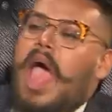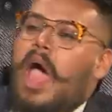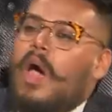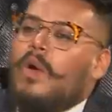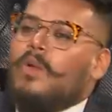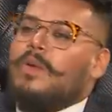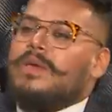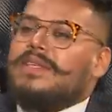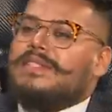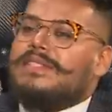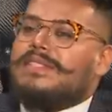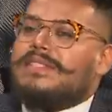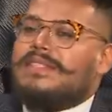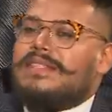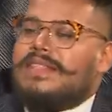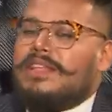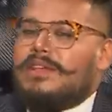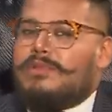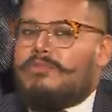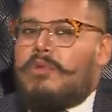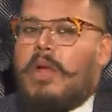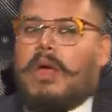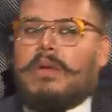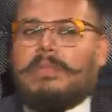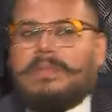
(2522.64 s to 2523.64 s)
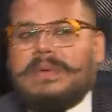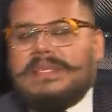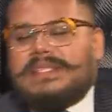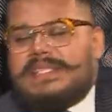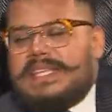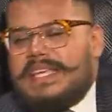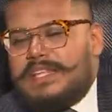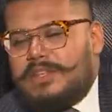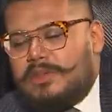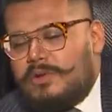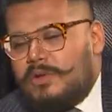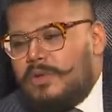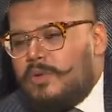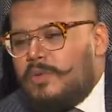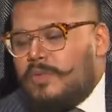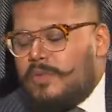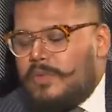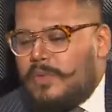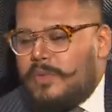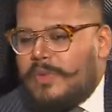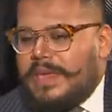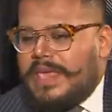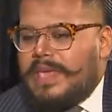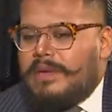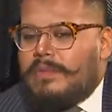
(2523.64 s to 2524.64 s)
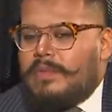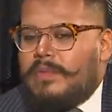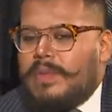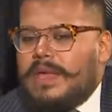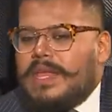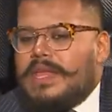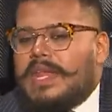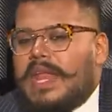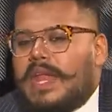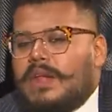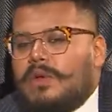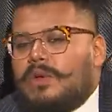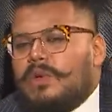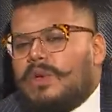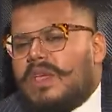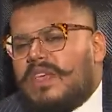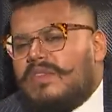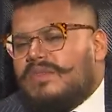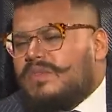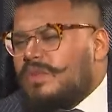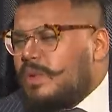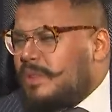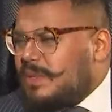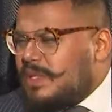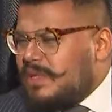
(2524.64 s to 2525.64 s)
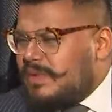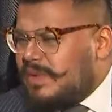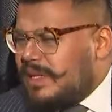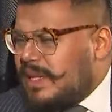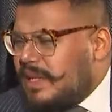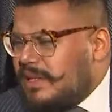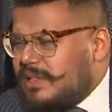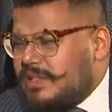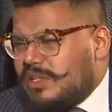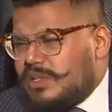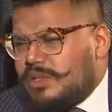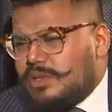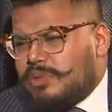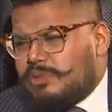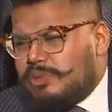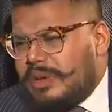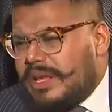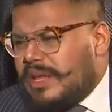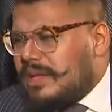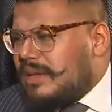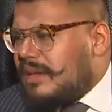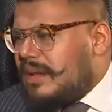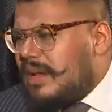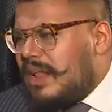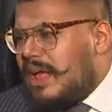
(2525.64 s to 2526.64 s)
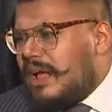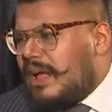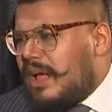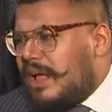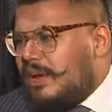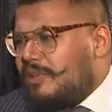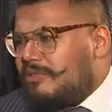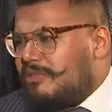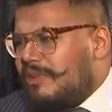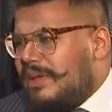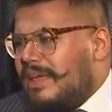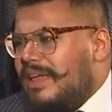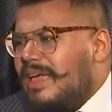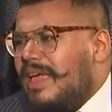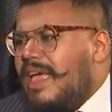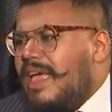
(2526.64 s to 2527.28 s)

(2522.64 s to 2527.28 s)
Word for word: how is the rugby scene? You know, we, we tend to give so much of attention to cricket in our country